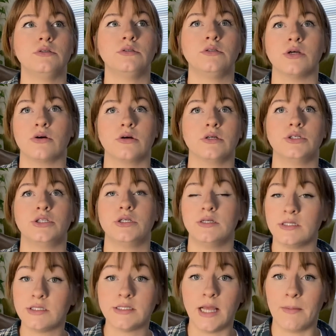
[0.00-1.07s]
charge
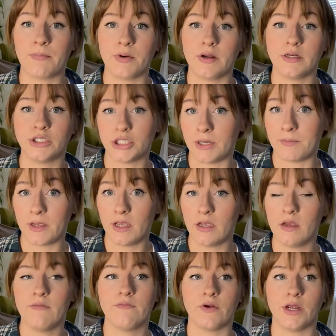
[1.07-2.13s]
separate
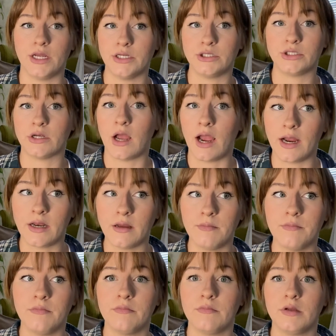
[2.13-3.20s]
shipping for each
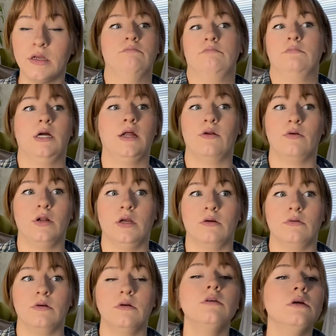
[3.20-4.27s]
item. I don't
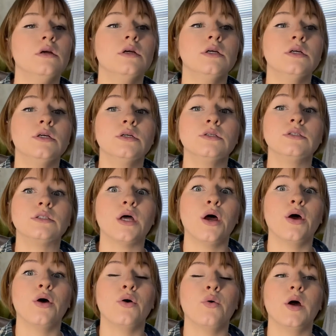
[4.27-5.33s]
know.
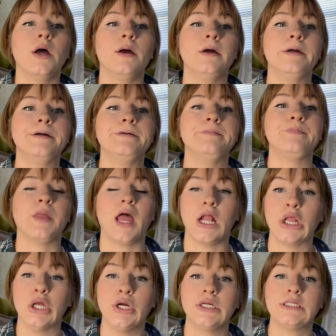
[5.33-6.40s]
So I
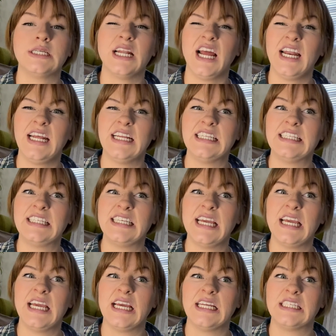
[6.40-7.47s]
looked and I didn't
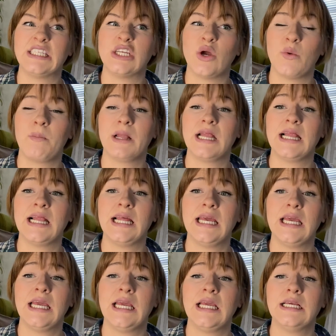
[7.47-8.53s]
see it. So
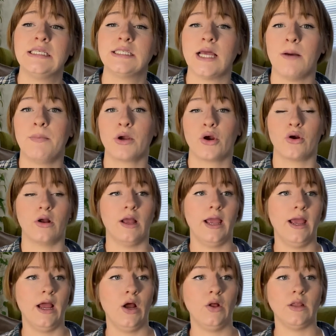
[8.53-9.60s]
please help a girl
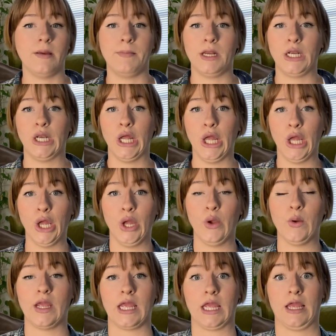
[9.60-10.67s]
out. Let me
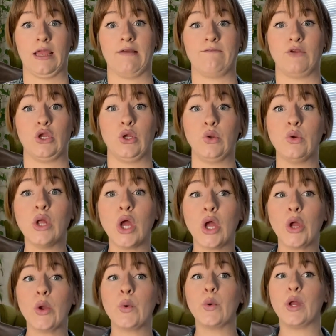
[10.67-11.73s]
know if you
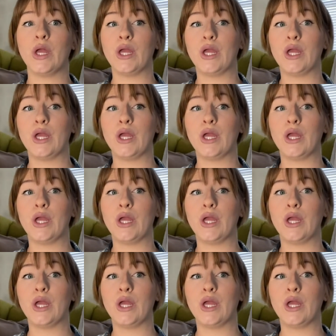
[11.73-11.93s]
know,